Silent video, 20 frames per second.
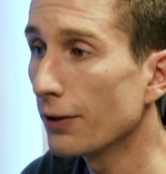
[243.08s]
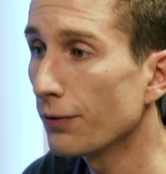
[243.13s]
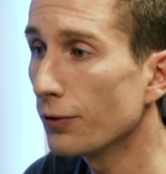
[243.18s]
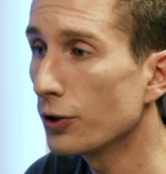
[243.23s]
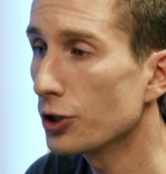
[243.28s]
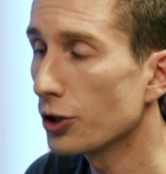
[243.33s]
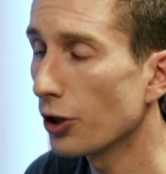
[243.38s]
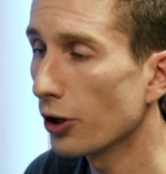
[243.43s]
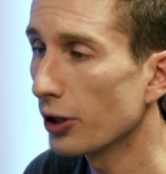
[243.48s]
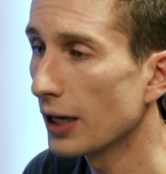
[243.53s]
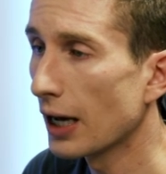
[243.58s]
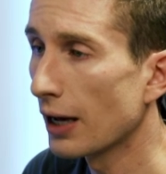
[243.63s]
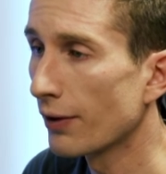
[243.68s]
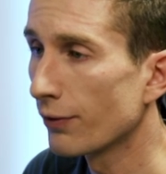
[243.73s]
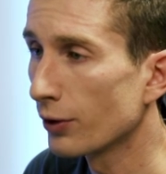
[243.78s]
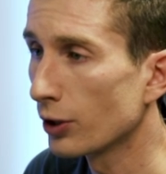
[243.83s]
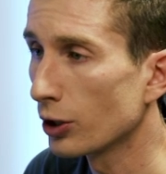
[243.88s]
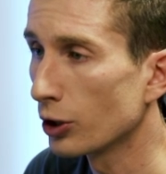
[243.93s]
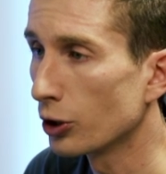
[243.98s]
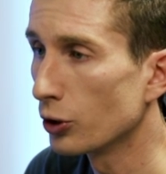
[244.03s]
if you don't
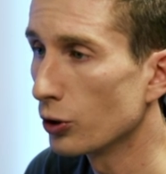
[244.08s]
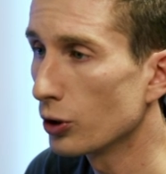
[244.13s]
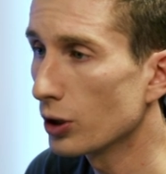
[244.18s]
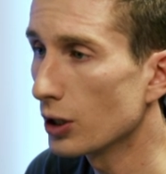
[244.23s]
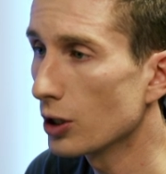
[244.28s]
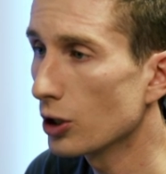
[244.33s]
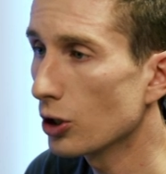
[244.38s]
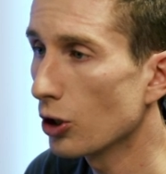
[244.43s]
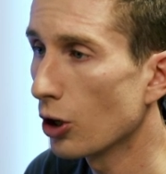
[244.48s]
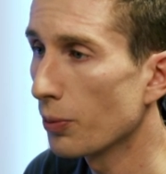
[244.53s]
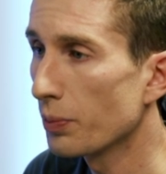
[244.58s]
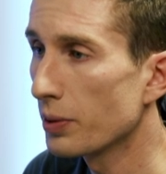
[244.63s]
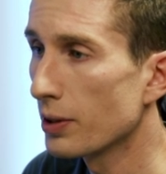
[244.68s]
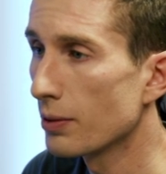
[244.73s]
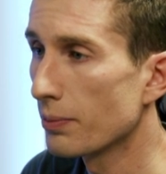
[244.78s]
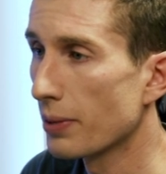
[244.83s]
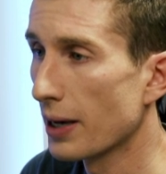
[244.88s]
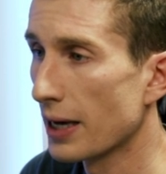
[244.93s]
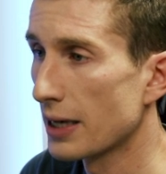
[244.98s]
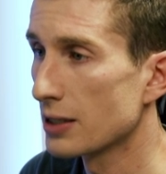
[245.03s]
have it, you can copy
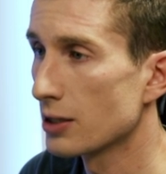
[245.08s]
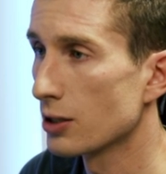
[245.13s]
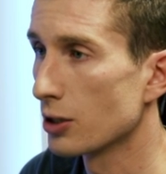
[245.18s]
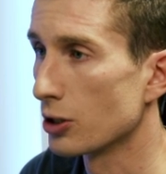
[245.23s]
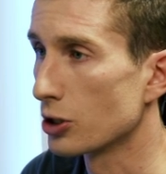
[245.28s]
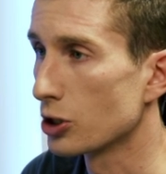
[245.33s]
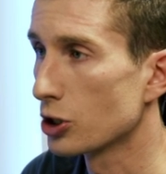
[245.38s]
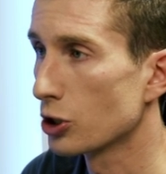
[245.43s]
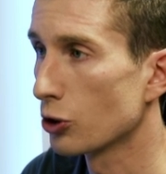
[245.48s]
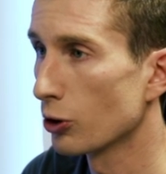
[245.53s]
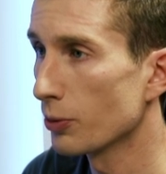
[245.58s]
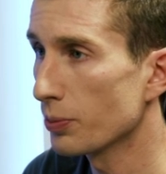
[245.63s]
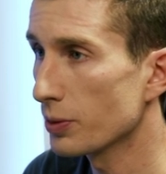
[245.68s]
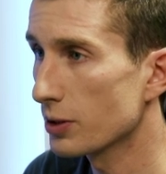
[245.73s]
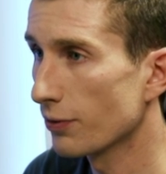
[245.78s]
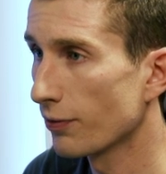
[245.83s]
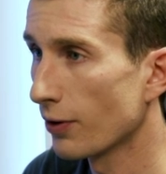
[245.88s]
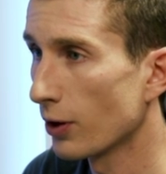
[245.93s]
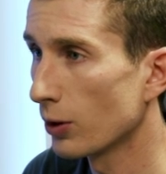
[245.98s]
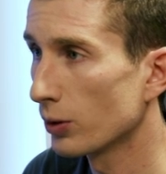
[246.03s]
and paste the scripts
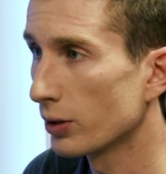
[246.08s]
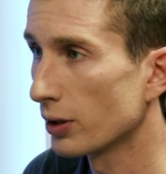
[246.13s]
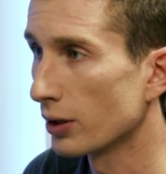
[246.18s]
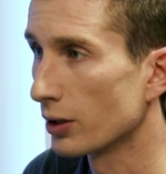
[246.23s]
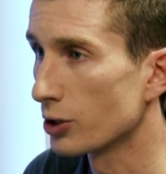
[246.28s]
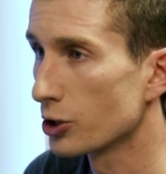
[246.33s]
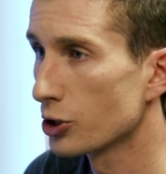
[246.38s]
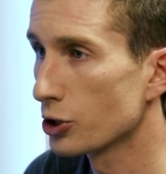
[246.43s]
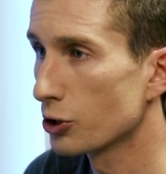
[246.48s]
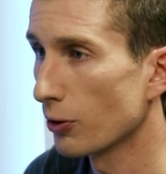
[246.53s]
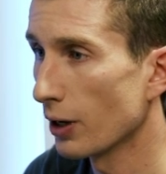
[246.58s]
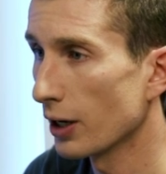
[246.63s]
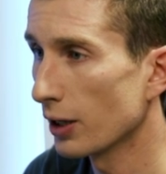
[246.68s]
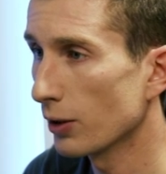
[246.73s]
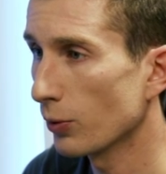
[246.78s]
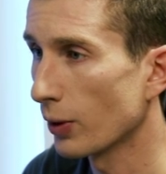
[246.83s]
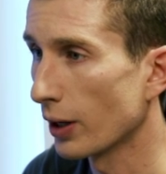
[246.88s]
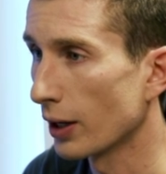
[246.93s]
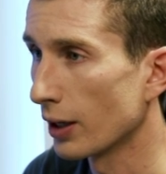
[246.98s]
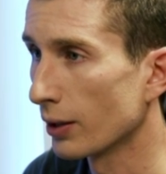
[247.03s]
folder straight
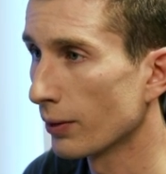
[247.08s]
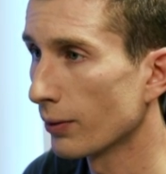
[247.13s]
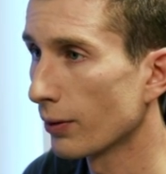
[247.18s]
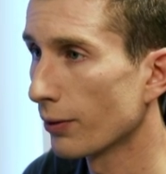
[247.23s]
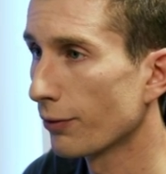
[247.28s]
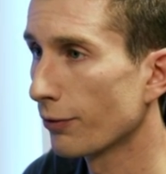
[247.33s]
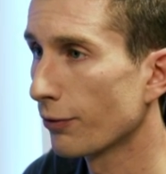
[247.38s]
away